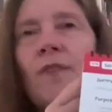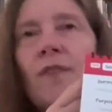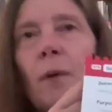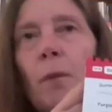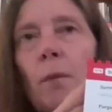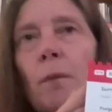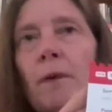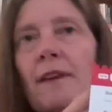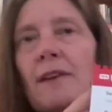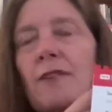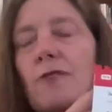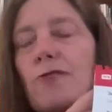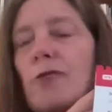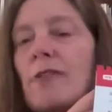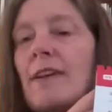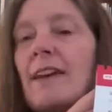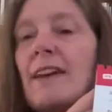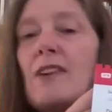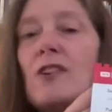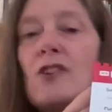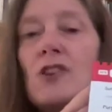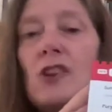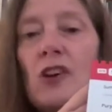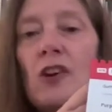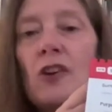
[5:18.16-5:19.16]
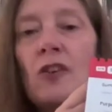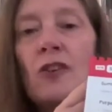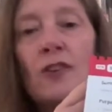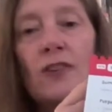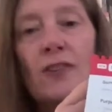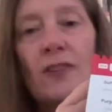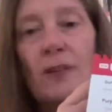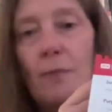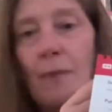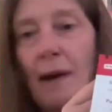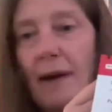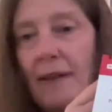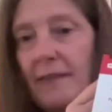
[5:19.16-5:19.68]
if somebody's really new to
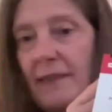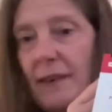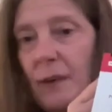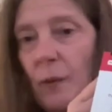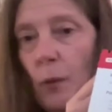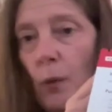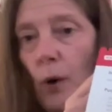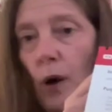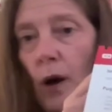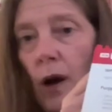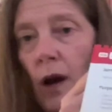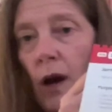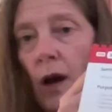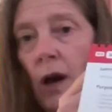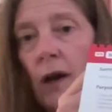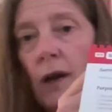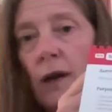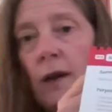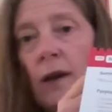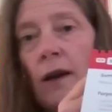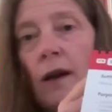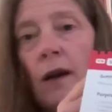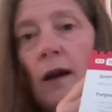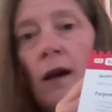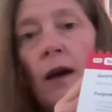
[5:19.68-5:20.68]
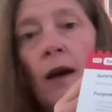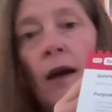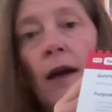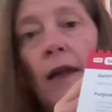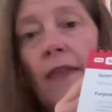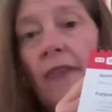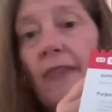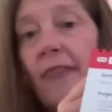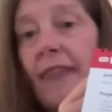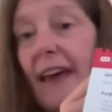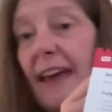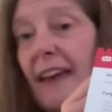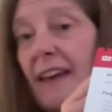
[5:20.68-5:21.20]
somatic work,
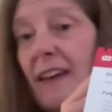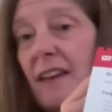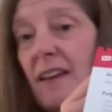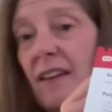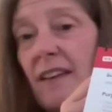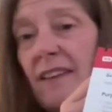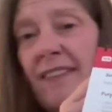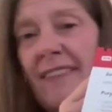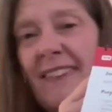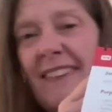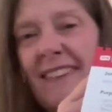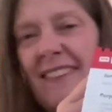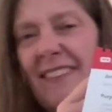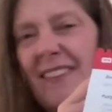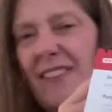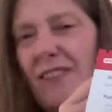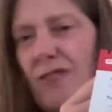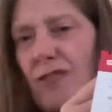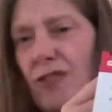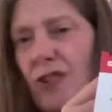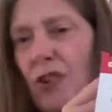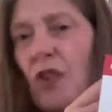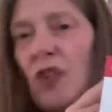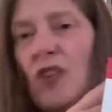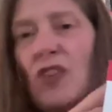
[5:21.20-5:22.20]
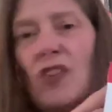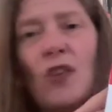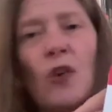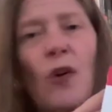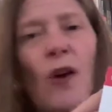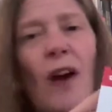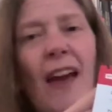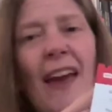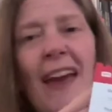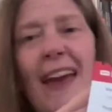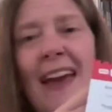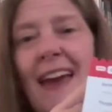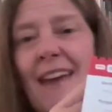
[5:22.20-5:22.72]
then this is
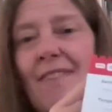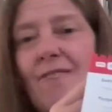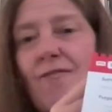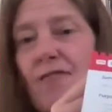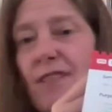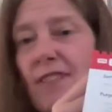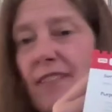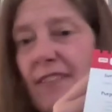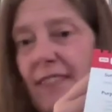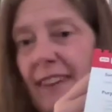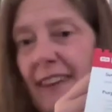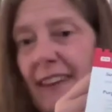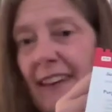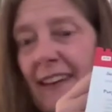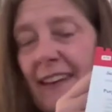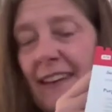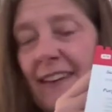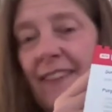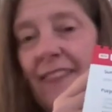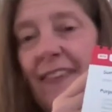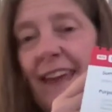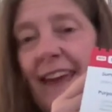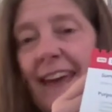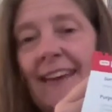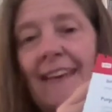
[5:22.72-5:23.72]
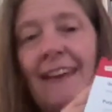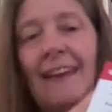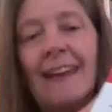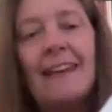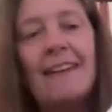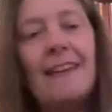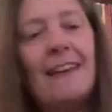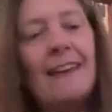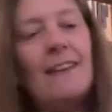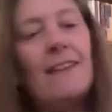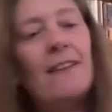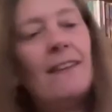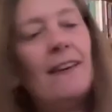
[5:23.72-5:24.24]
got everything they
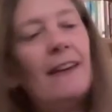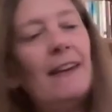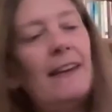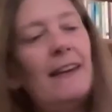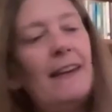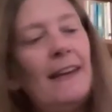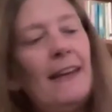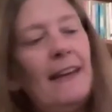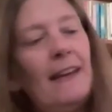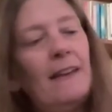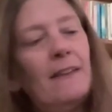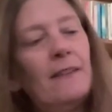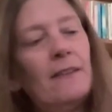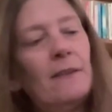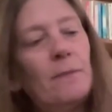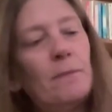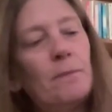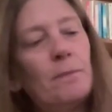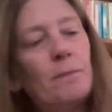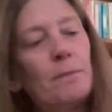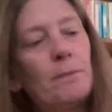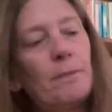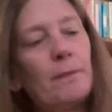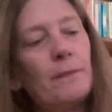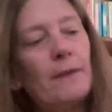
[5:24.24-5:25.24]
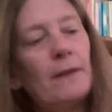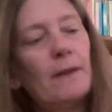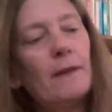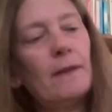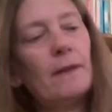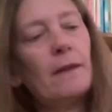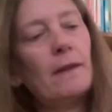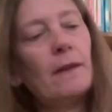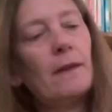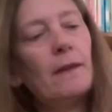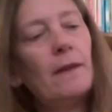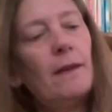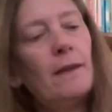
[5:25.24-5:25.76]
need in it.
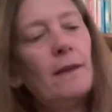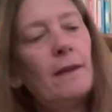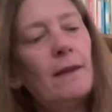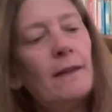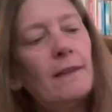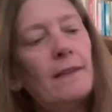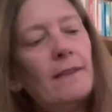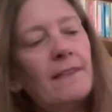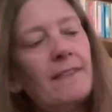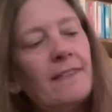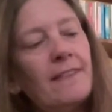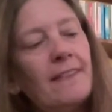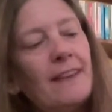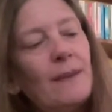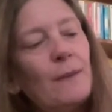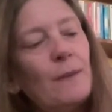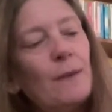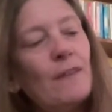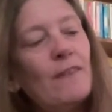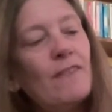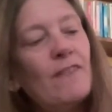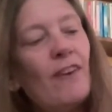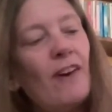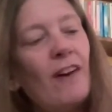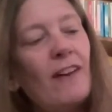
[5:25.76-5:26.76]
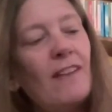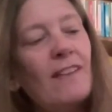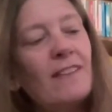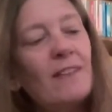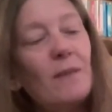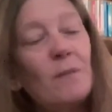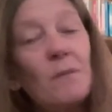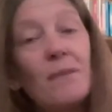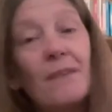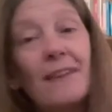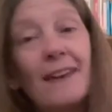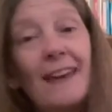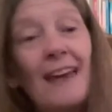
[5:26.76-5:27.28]
Let's see if we can find
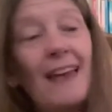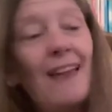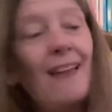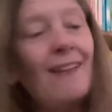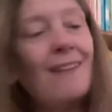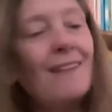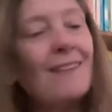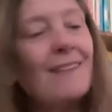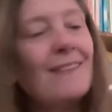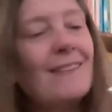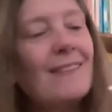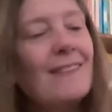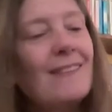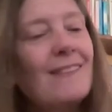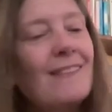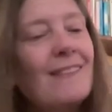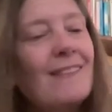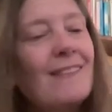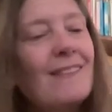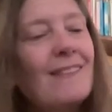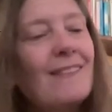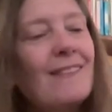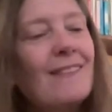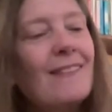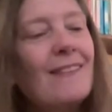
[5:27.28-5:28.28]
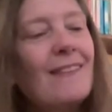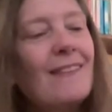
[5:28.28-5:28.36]
something else.